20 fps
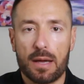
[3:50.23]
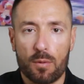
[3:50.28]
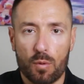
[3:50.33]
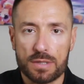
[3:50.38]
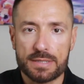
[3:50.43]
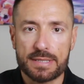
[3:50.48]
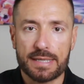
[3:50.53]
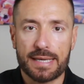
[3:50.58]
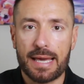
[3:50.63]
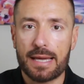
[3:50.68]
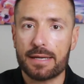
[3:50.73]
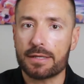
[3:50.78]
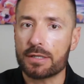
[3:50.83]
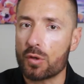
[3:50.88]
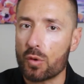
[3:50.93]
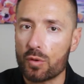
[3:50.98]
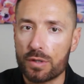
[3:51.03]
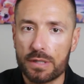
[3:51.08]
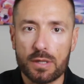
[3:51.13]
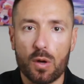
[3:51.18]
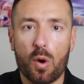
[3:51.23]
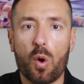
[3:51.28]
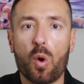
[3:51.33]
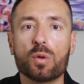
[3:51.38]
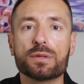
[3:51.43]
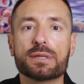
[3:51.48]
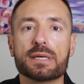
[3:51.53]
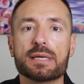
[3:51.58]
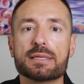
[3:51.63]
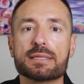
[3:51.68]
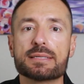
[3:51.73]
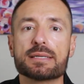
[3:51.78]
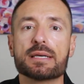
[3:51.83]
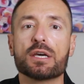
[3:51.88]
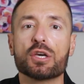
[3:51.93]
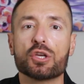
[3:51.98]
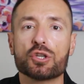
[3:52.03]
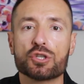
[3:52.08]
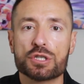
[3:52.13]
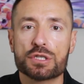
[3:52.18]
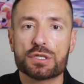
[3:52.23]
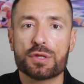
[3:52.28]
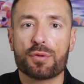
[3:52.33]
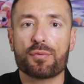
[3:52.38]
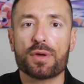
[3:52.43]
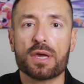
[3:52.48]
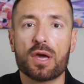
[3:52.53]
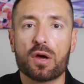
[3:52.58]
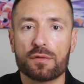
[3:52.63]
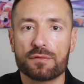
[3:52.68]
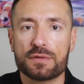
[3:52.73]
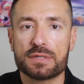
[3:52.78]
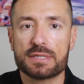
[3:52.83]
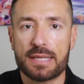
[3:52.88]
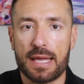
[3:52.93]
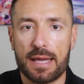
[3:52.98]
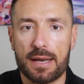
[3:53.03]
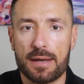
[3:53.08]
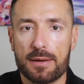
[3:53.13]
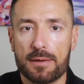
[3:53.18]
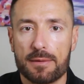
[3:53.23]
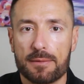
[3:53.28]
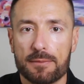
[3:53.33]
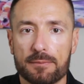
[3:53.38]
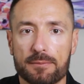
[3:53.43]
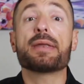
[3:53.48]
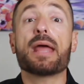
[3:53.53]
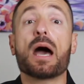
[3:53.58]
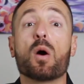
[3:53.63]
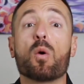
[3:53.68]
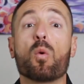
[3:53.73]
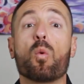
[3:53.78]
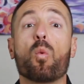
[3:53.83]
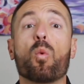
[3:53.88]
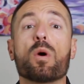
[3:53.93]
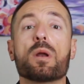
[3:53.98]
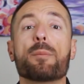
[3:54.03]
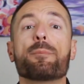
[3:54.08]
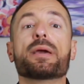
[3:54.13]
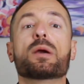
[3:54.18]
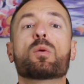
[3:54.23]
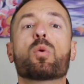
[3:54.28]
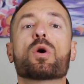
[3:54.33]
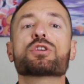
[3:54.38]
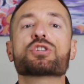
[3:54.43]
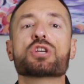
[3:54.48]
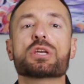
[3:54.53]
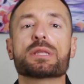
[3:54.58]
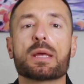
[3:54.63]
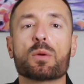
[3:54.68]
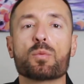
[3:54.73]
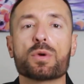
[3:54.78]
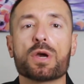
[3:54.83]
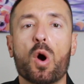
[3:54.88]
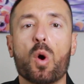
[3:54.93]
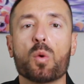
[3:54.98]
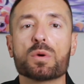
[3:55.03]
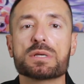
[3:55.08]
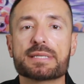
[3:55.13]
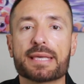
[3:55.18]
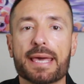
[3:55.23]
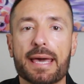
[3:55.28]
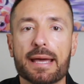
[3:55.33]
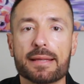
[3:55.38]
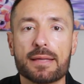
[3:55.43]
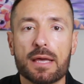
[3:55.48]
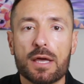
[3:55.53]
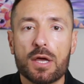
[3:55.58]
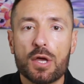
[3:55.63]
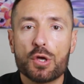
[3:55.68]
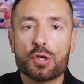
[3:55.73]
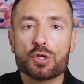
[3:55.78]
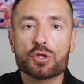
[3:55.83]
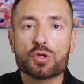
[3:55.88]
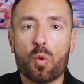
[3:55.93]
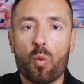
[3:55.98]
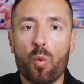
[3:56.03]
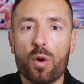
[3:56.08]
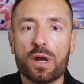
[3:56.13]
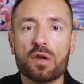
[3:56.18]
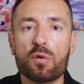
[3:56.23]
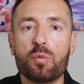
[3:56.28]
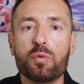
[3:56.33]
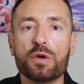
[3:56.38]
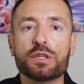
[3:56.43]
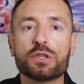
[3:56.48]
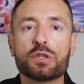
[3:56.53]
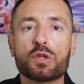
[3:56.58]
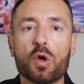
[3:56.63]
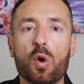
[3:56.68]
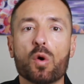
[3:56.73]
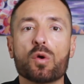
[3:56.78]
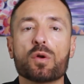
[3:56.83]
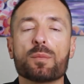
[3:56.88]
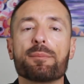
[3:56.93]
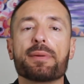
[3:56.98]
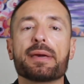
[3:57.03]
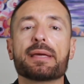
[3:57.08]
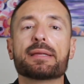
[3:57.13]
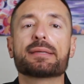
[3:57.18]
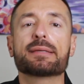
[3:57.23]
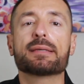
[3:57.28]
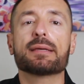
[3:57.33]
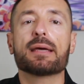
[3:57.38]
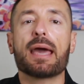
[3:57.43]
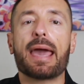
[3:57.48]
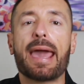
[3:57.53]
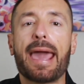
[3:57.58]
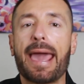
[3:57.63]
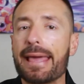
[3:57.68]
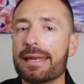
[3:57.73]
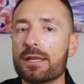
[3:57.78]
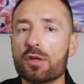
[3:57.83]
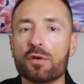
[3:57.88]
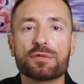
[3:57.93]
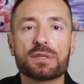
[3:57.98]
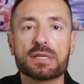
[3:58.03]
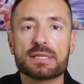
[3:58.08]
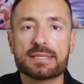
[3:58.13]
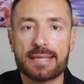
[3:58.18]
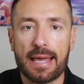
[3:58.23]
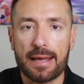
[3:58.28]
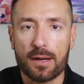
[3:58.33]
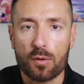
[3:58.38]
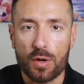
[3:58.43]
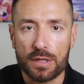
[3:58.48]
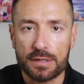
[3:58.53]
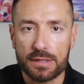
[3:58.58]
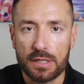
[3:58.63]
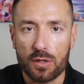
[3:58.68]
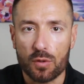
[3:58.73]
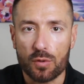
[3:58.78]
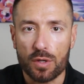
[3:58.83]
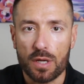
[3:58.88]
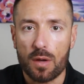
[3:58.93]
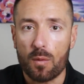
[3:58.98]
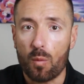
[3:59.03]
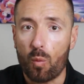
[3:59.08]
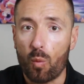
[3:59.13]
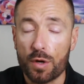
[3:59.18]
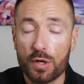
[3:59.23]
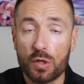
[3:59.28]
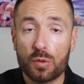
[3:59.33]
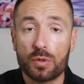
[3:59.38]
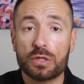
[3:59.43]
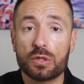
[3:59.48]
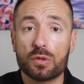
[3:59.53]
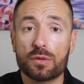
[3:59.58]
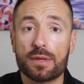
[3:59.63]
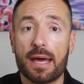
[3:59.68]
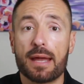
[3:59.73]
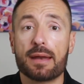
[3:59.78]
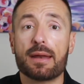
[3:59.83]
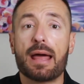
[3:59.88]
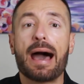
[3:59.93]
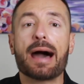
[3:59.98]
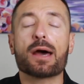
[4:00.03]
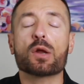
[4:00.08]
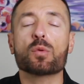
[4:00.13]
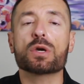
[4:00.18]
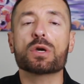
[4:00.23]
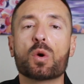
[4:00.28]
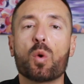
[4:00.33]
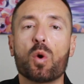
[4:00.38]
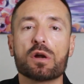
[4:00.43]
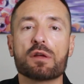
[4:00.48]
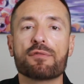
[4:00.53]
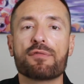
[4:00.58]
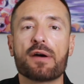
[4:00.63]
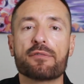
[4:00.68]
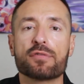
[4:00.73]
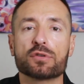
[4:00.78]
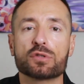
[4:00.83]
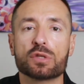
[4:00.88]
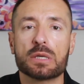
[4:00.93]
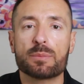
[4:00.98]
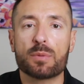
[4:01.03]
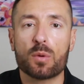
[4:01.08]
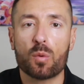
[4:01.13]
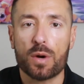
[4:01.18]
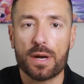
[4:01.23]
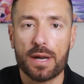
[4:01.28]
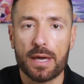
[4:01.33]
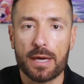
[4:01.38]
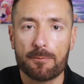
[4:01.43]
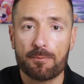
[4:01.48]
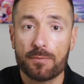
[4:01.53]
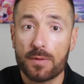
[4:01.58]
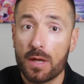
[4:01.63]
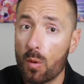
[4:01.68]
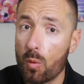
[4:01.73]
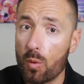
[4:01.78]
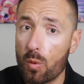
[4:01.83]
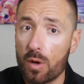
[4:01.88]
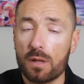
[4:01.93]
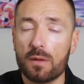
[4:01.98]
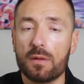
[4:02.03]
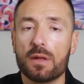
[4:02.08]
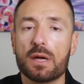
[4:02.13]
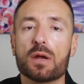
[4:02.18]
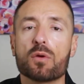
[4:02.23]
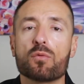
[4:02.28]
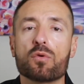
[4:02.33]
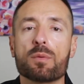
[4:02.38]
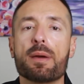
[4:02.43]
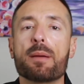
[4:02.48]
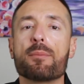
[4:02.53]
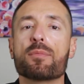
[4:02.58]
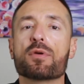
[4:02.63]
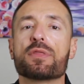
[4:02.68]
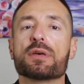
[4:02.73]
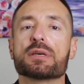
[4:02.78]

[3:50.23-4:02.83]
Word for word: Once again, you don't need all these, just three out of these 10. Now, one big question that we always get, so what if we don't meet any of these 10 criteria? What do we do then? How qualify for the EB1A? Well, remember